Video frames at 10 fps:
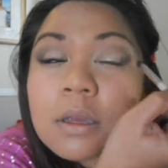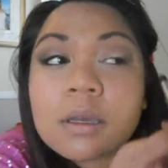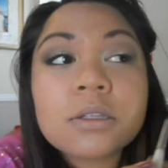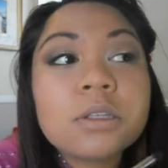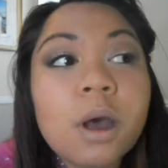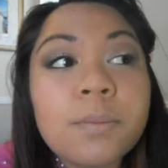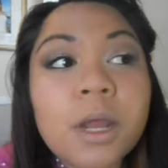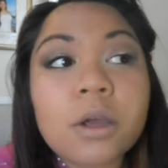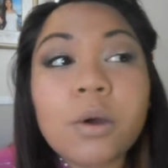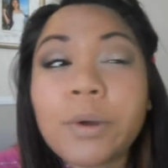And so I'm
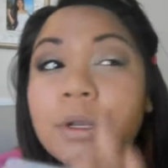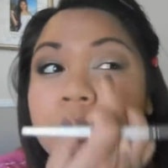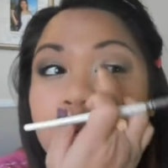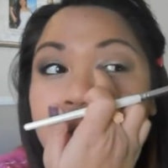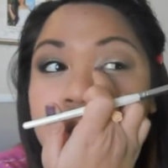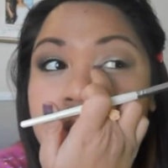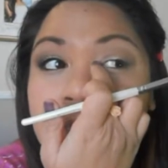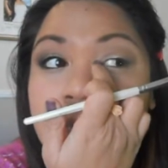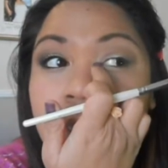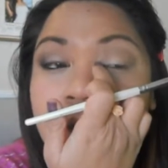not going towards
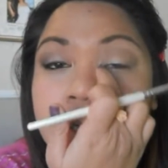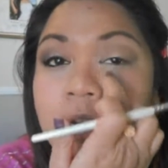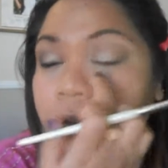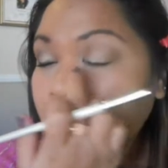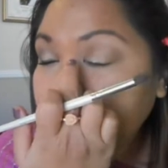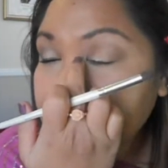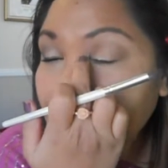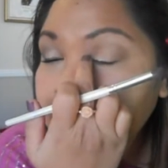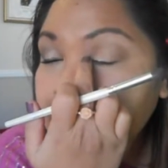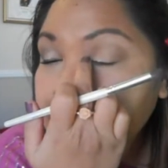the inner tear duct,
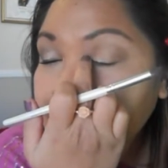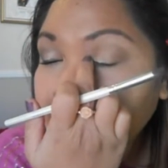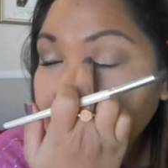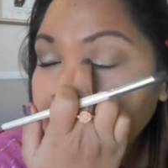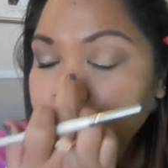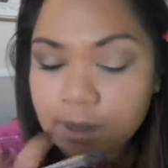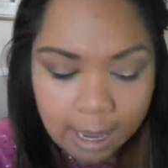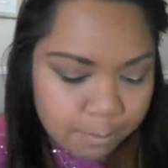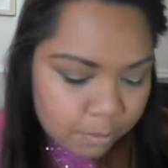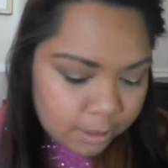I'm just like leaving
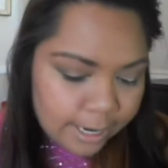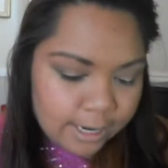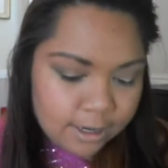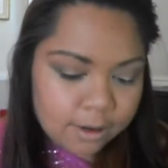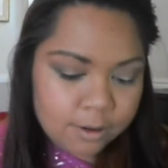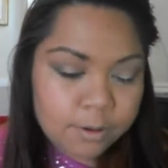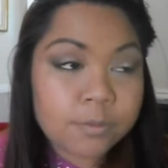that blank.